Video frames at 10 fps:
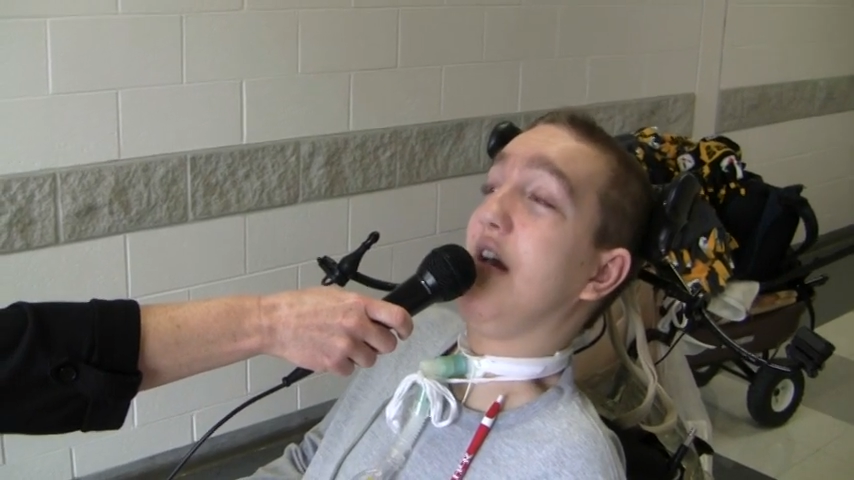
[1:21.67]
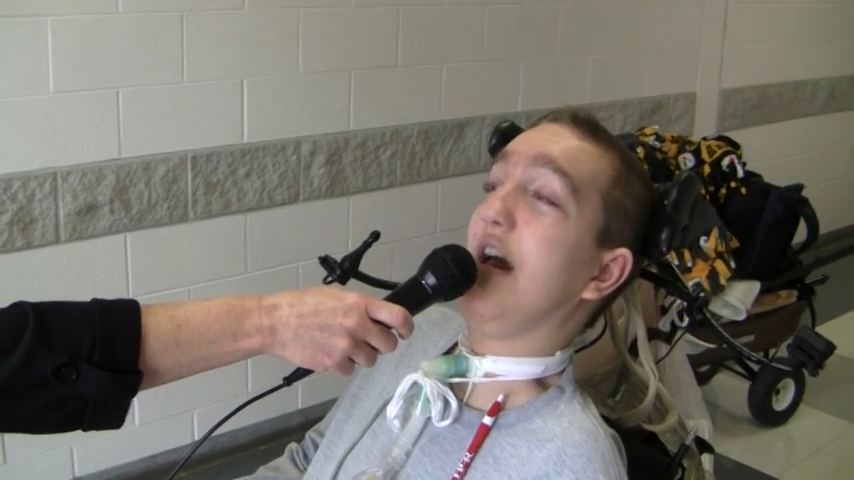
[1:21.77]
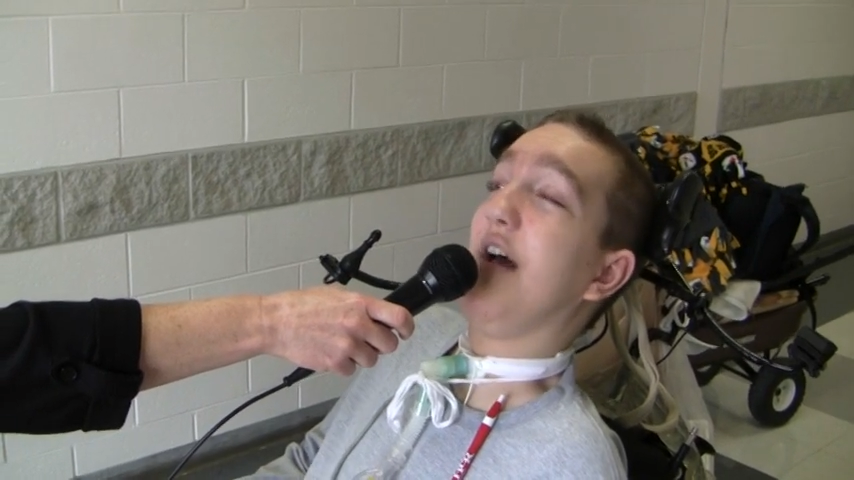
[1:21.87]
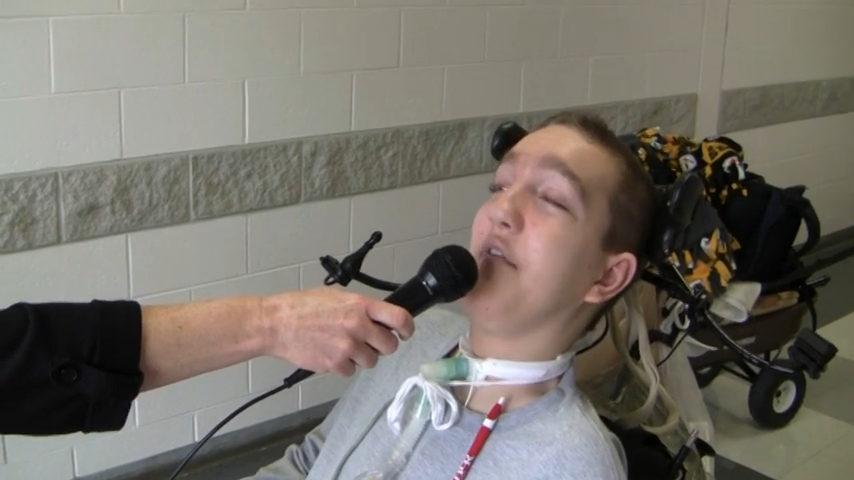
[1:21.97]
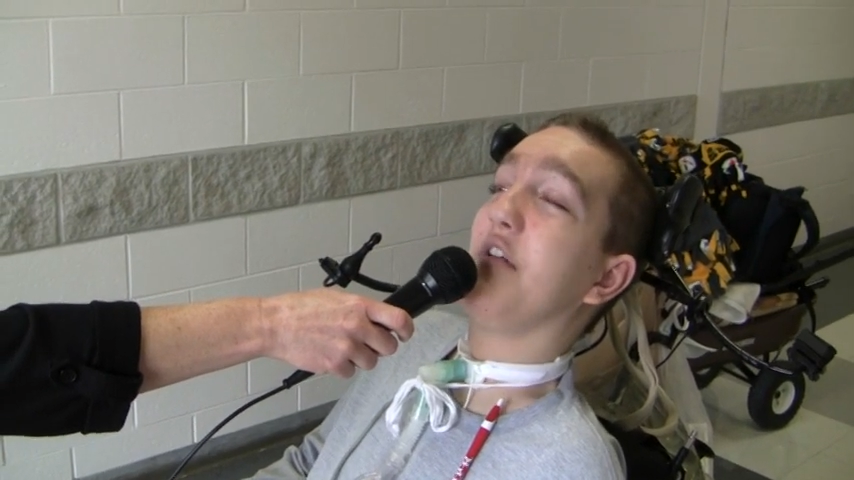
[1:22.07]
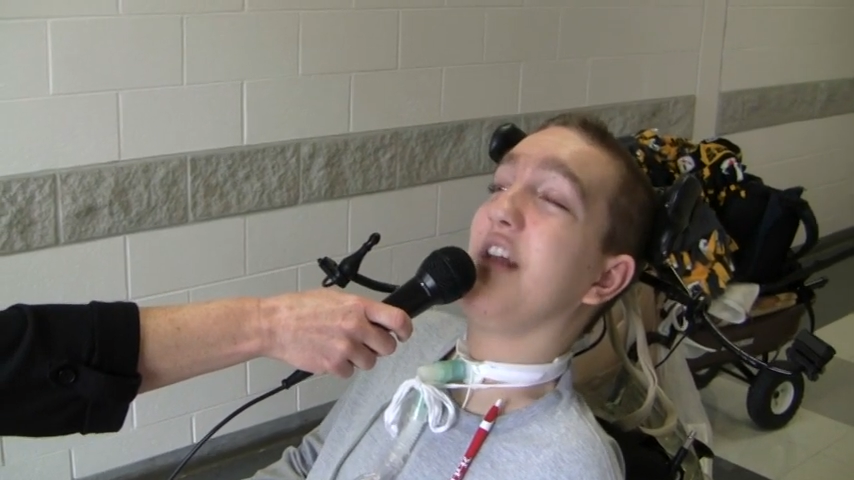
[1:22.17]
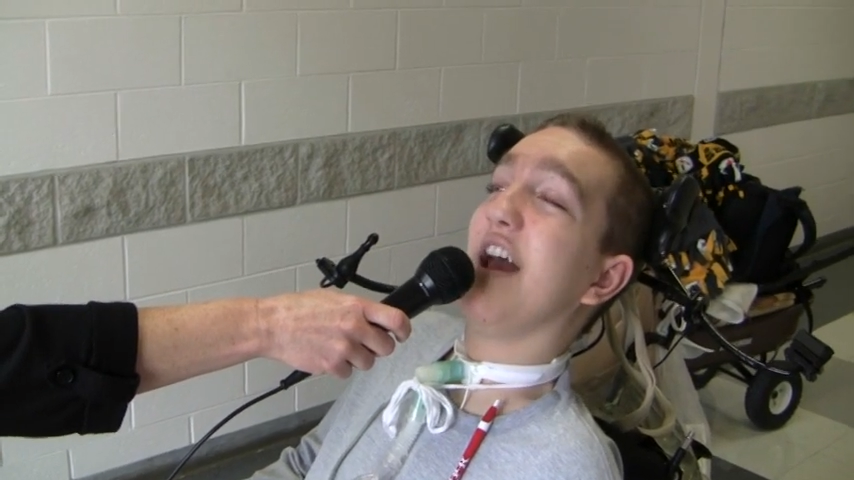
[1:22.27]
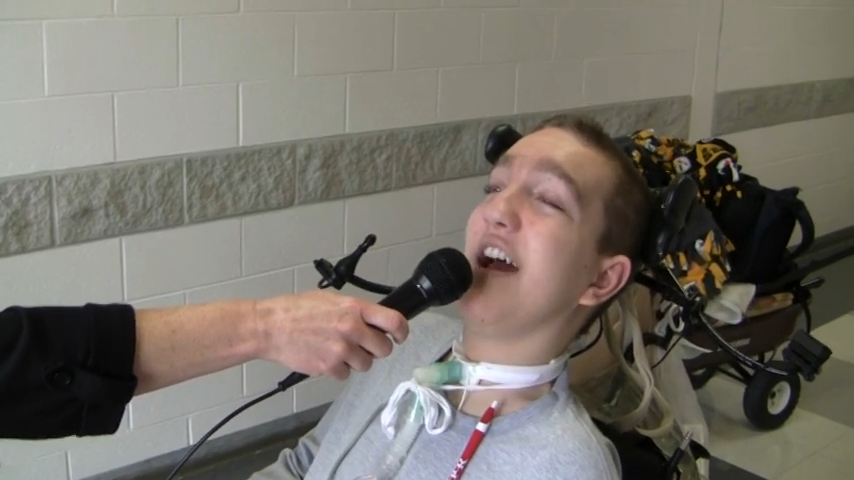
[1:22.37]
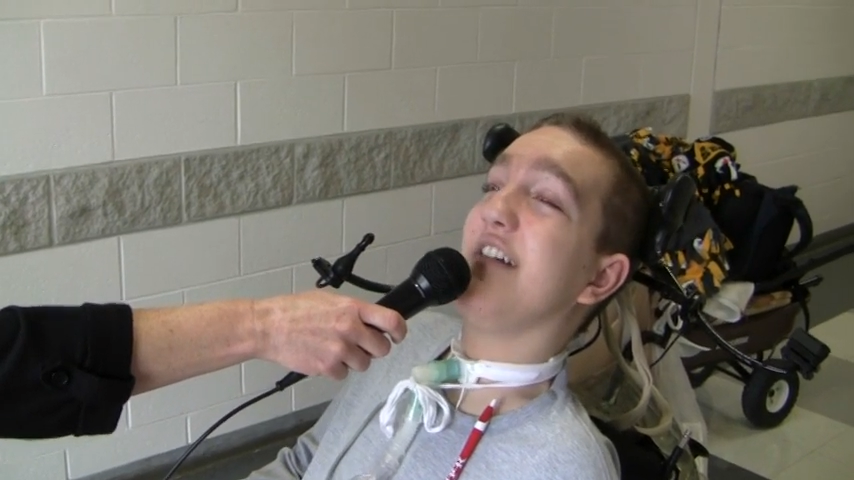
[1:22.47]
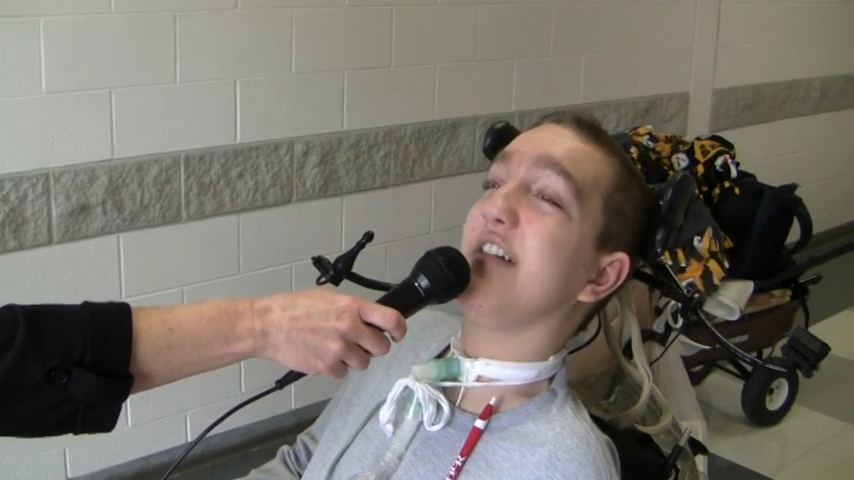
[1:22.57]
after the
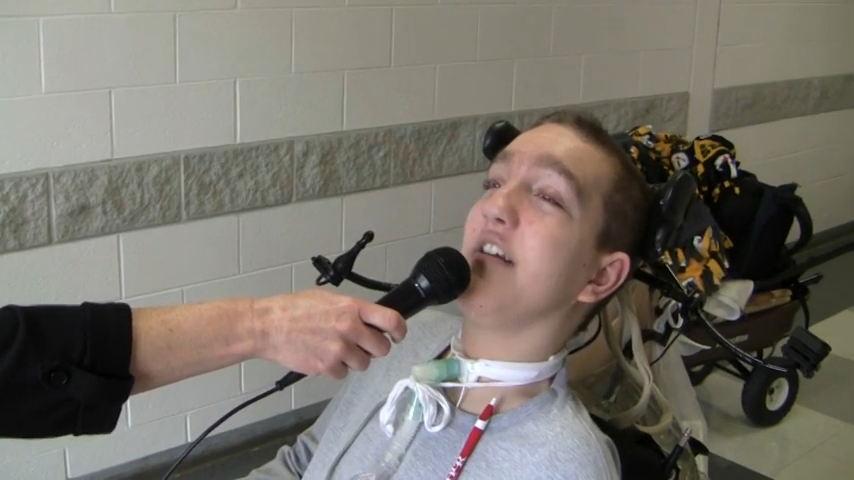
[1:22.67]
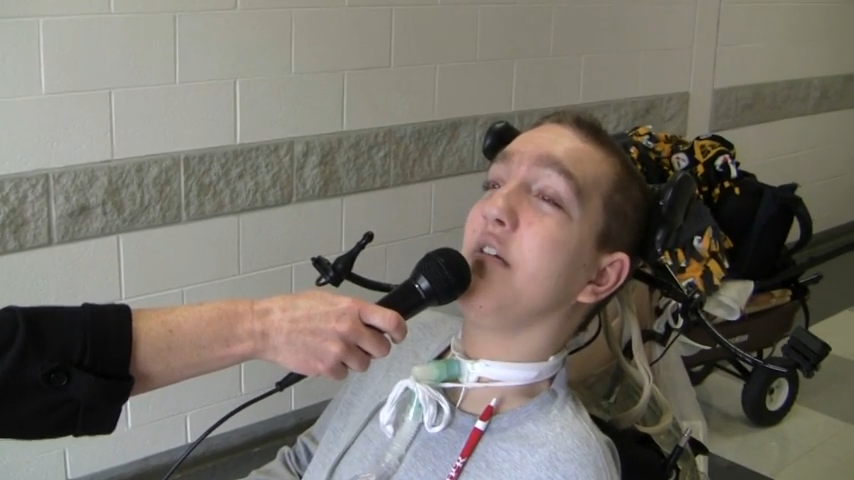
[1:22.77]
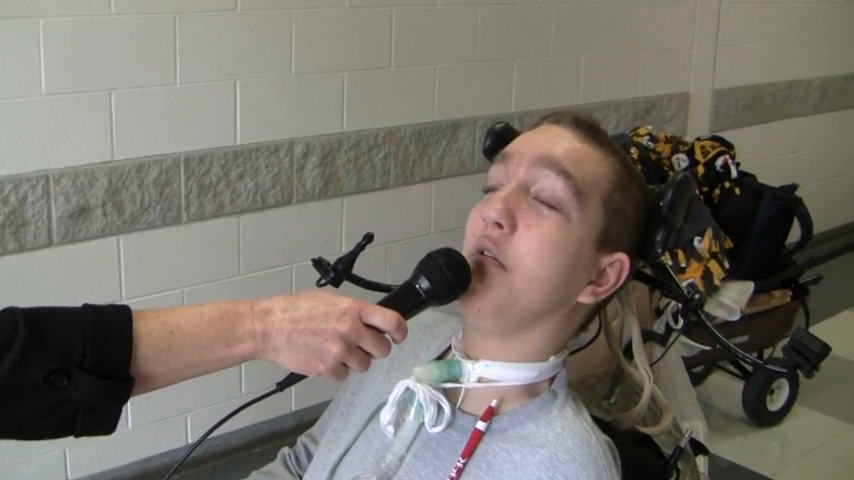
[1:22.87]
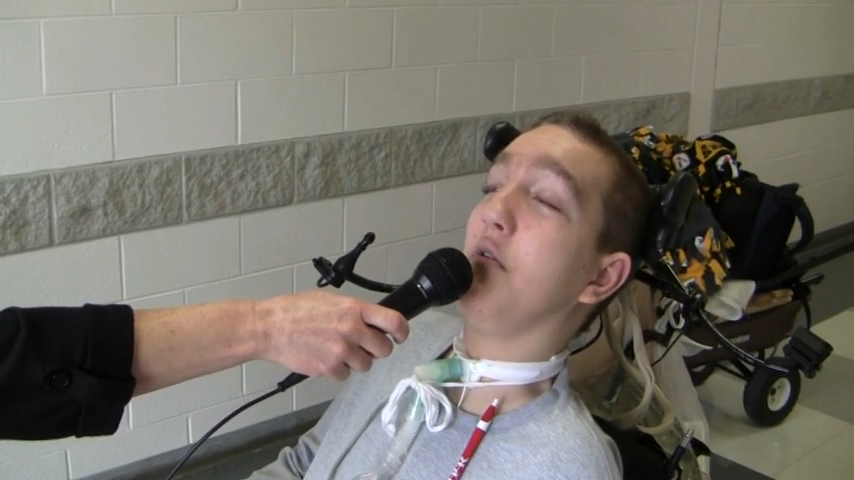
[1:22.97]
accident,